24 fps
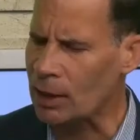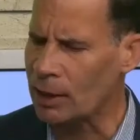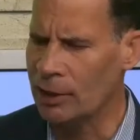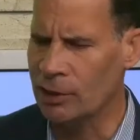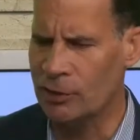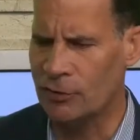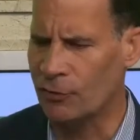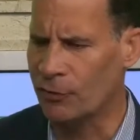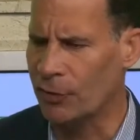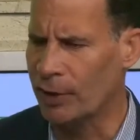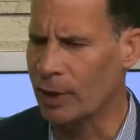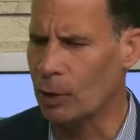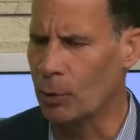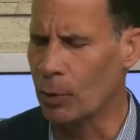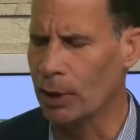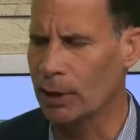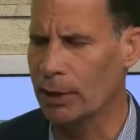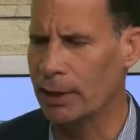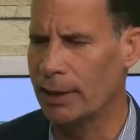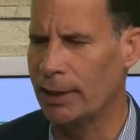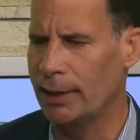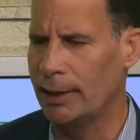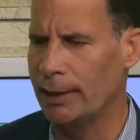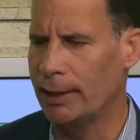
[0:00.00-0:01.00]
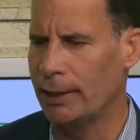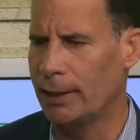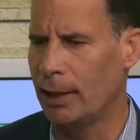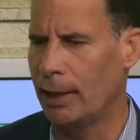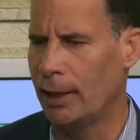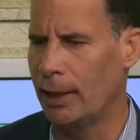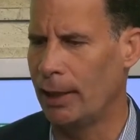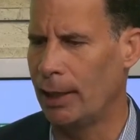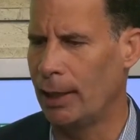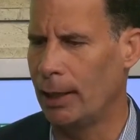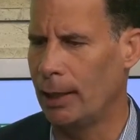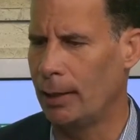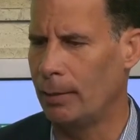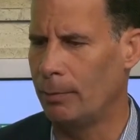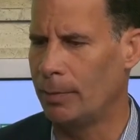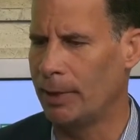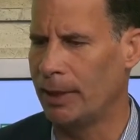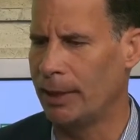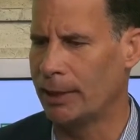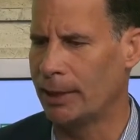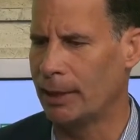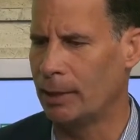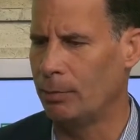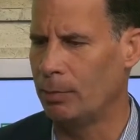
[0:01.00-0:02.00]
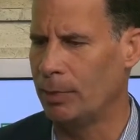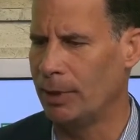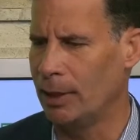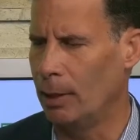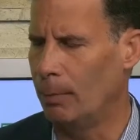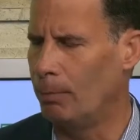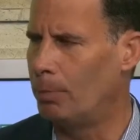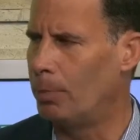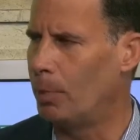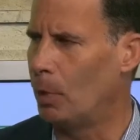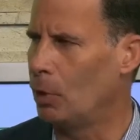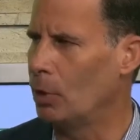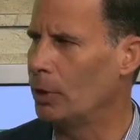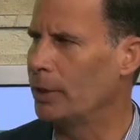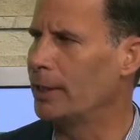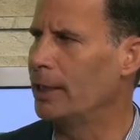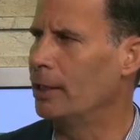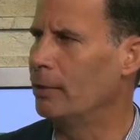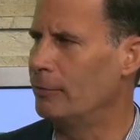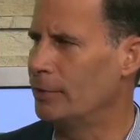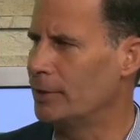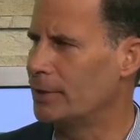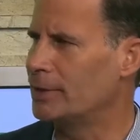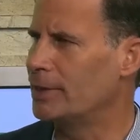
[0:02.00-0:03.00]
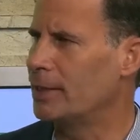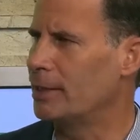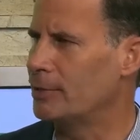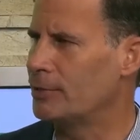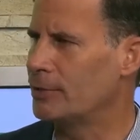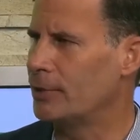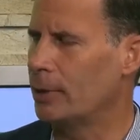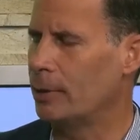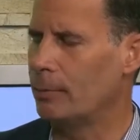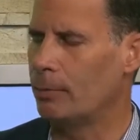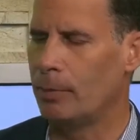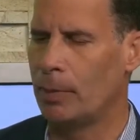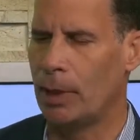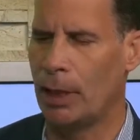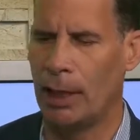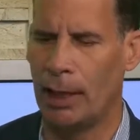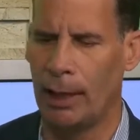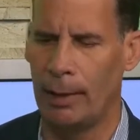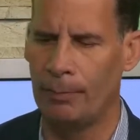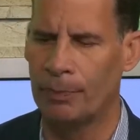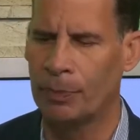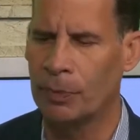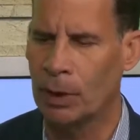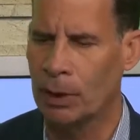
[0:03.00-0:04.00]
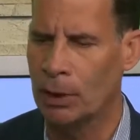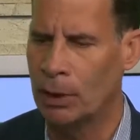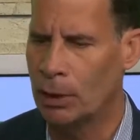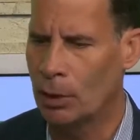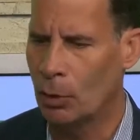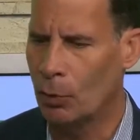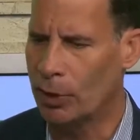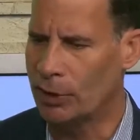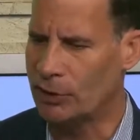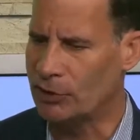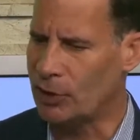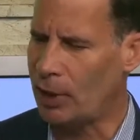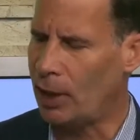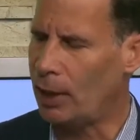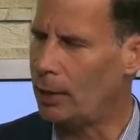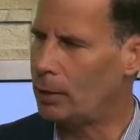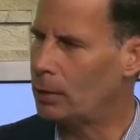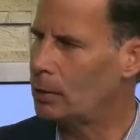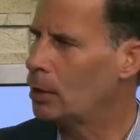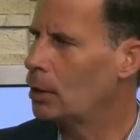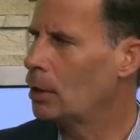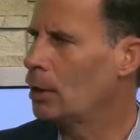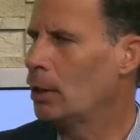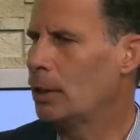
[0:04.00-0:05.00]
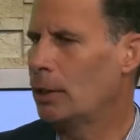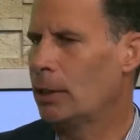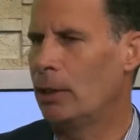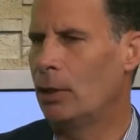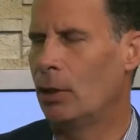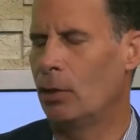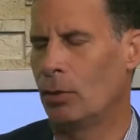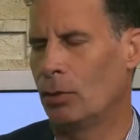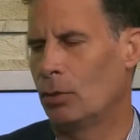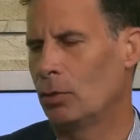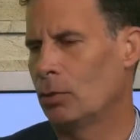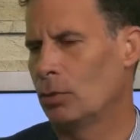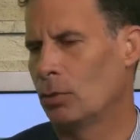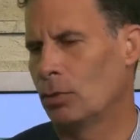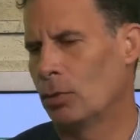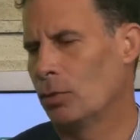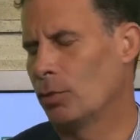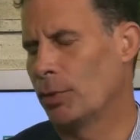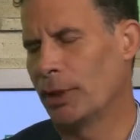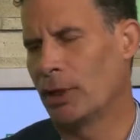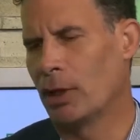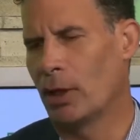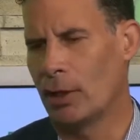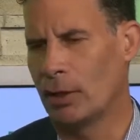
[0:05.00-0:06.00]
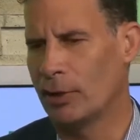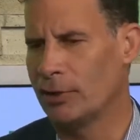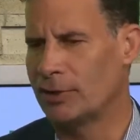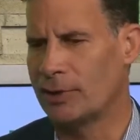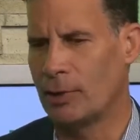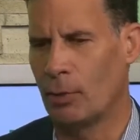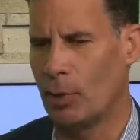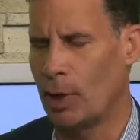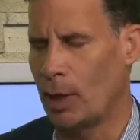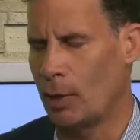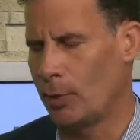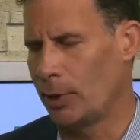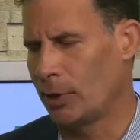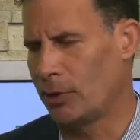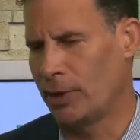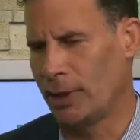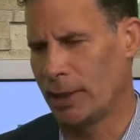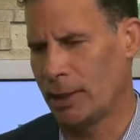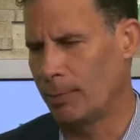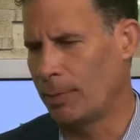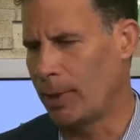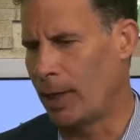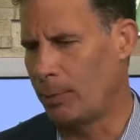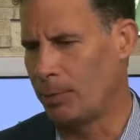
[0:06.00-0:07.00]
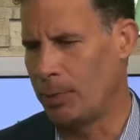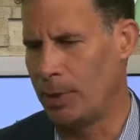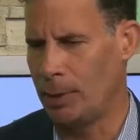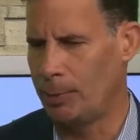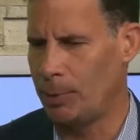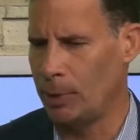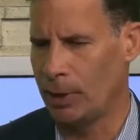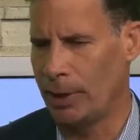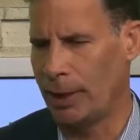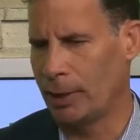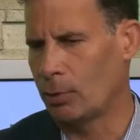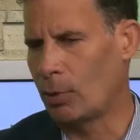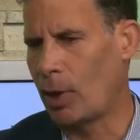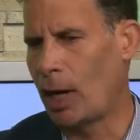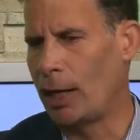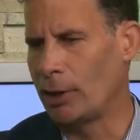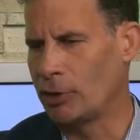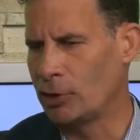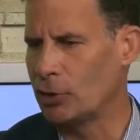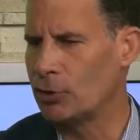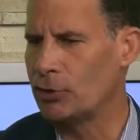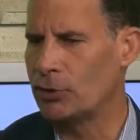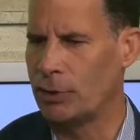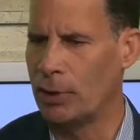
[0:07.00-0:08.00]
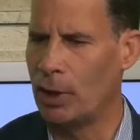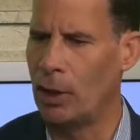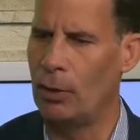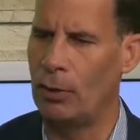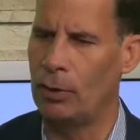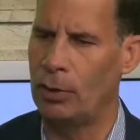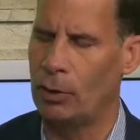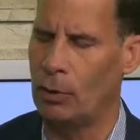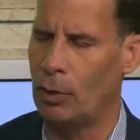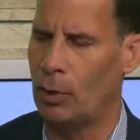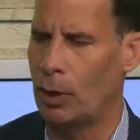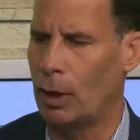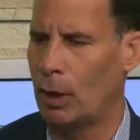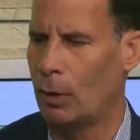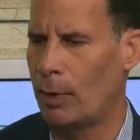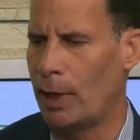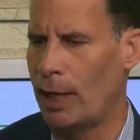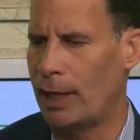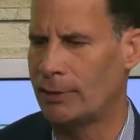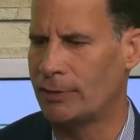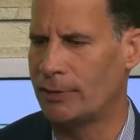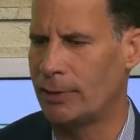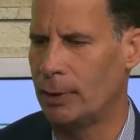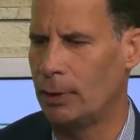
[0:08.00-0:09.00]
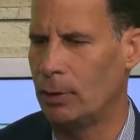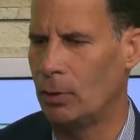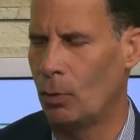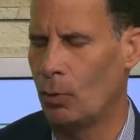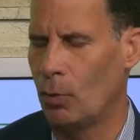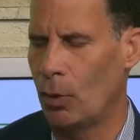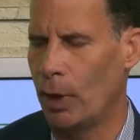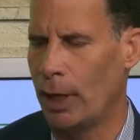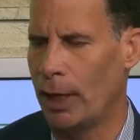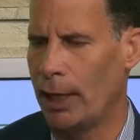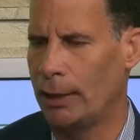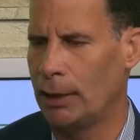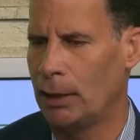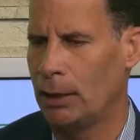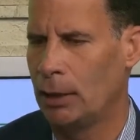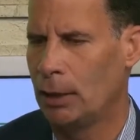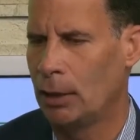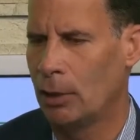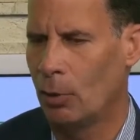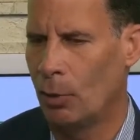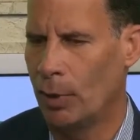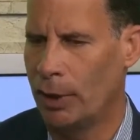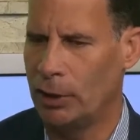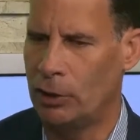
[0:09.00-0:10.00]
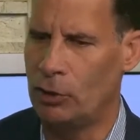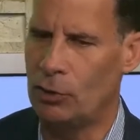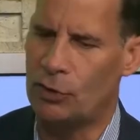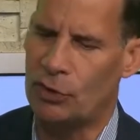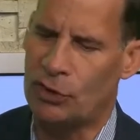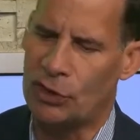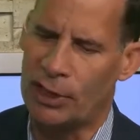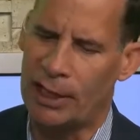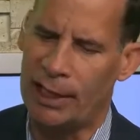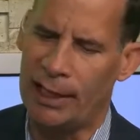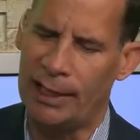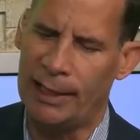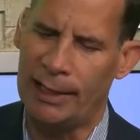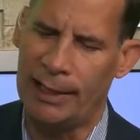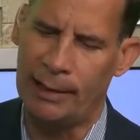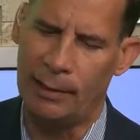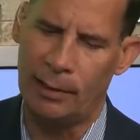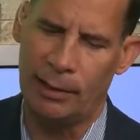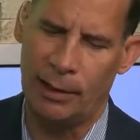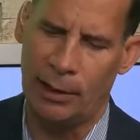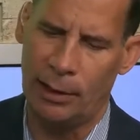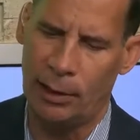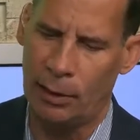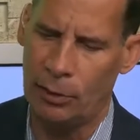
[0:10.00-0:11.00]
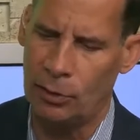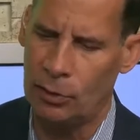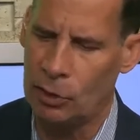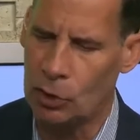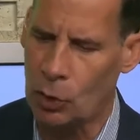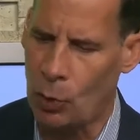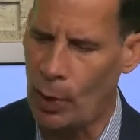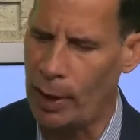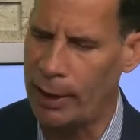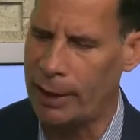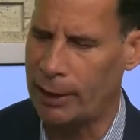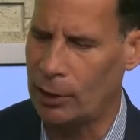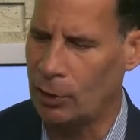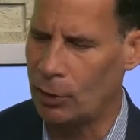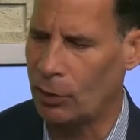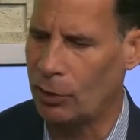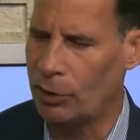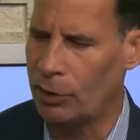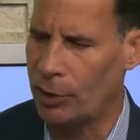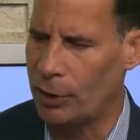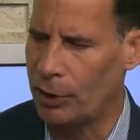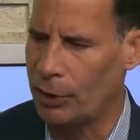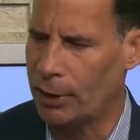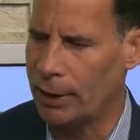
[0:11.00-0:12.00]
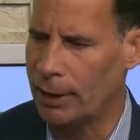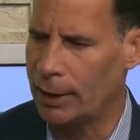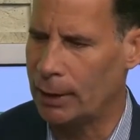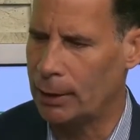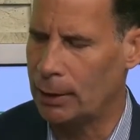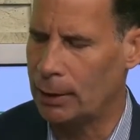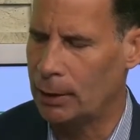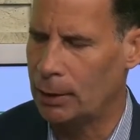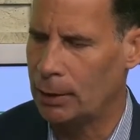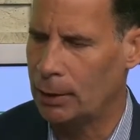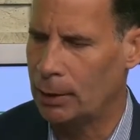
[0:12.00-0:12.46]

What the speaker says: is frequently it can be a bully of a system. We saw it, you know, regardless of what we think about people like Roger Stone who are arrested. When you see, you know, 20 or 30